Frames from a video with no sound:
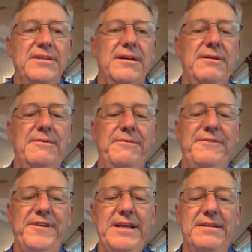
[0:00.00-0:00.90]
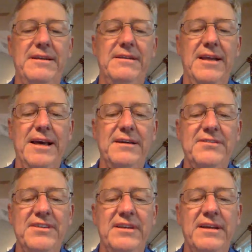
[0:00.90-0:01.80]
their feet and
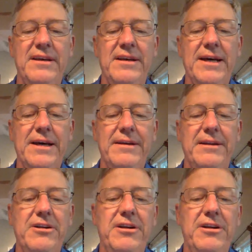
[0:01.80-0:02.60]
legs, and